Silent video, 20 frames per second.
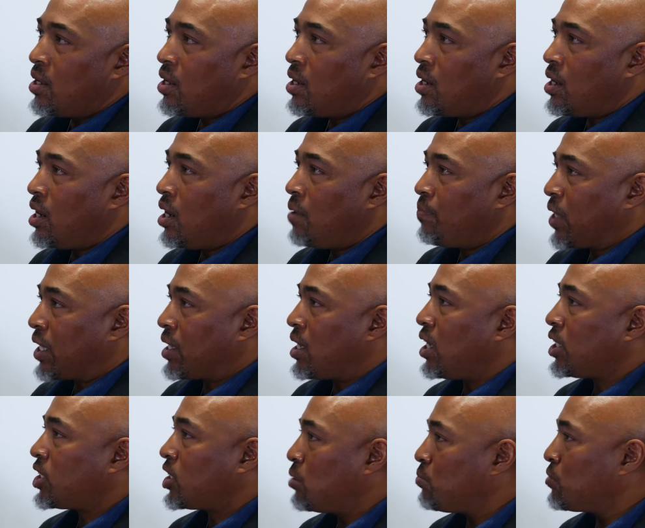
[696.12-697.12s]
the
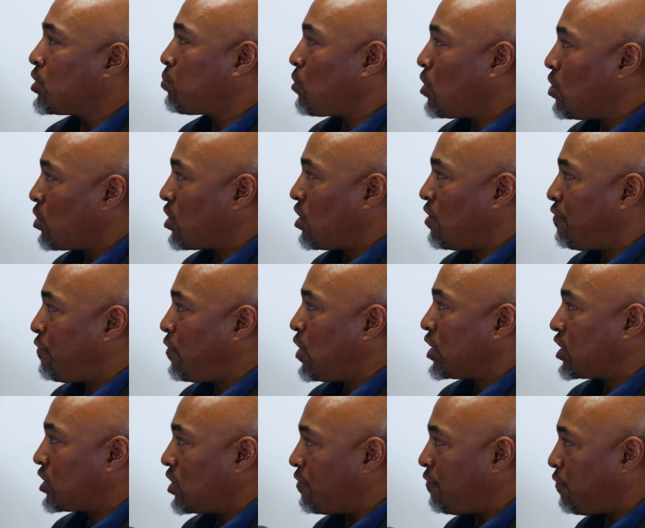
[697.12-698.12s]
customs broker
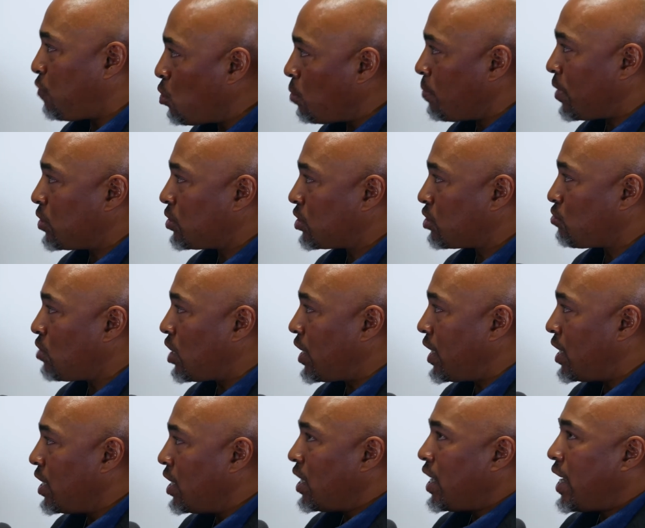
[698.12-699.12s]
first and foremost, right?
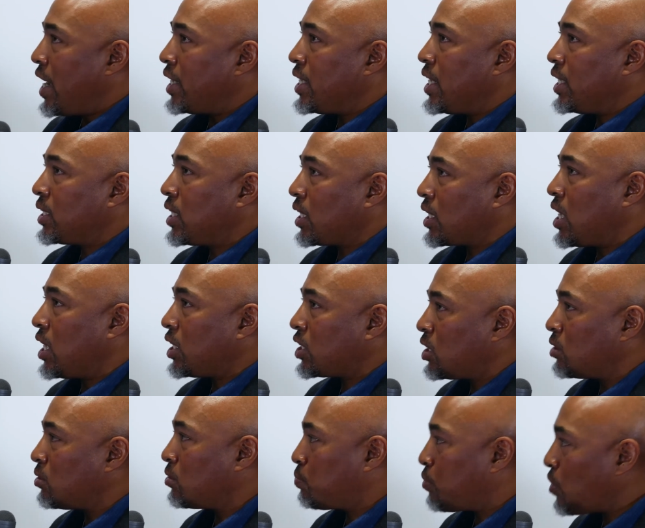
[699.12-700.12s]
And as a
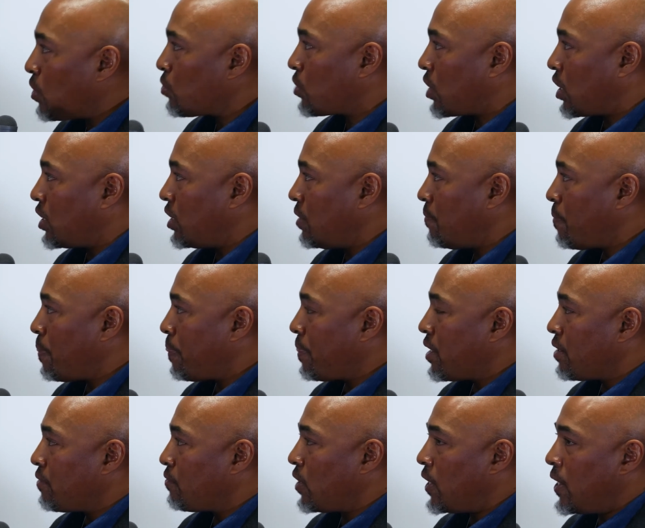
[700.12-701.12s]
customs broker,
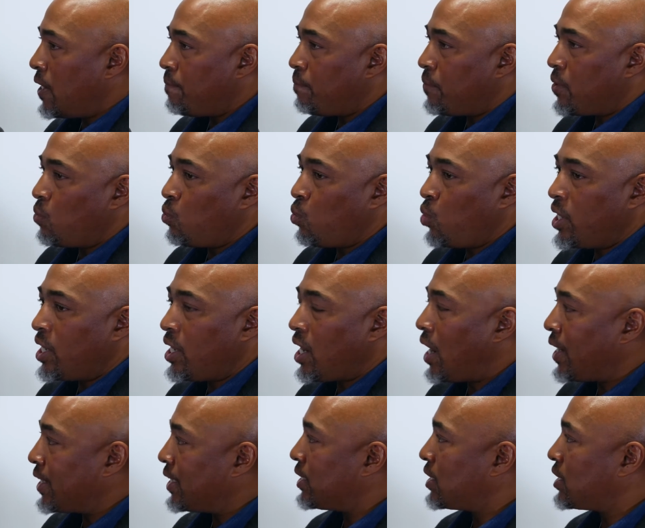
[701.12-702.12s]
right, we
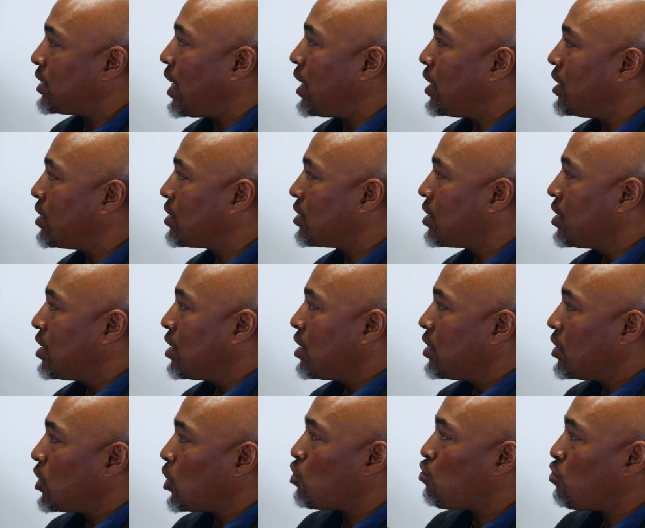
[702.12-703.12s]
understand
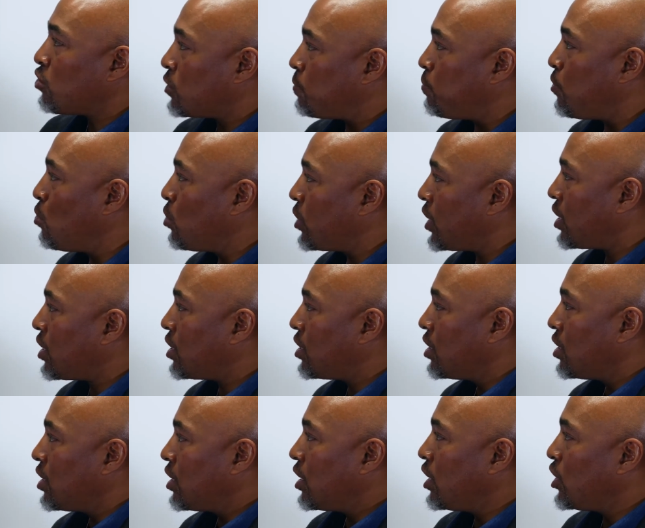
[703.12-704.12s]
the cross-border
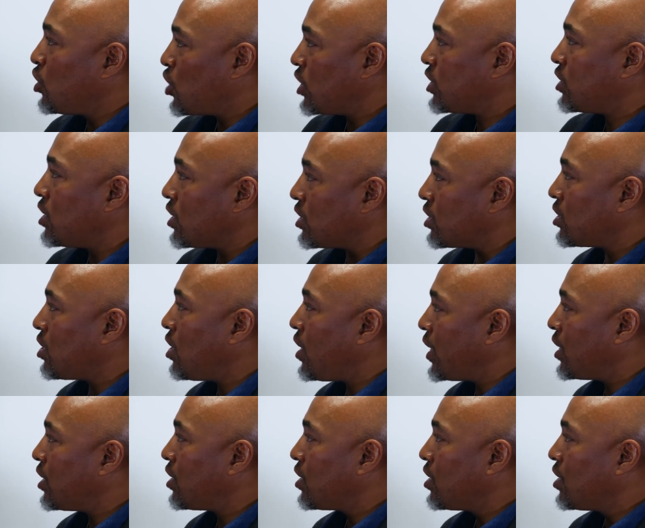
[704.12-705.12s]
logistics
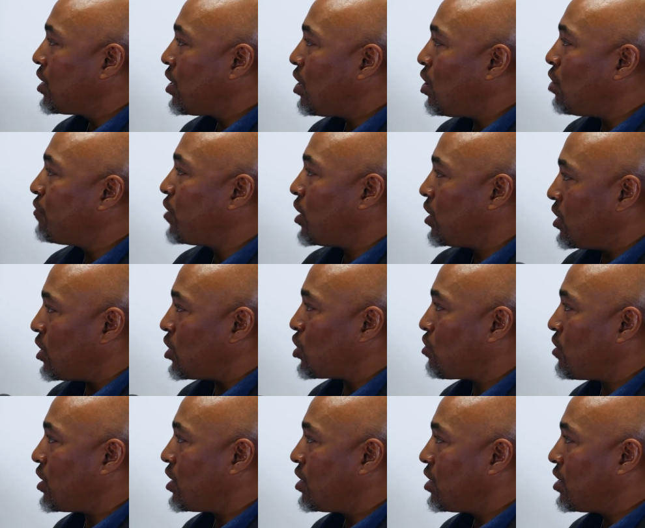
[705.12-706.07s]
side of the industry.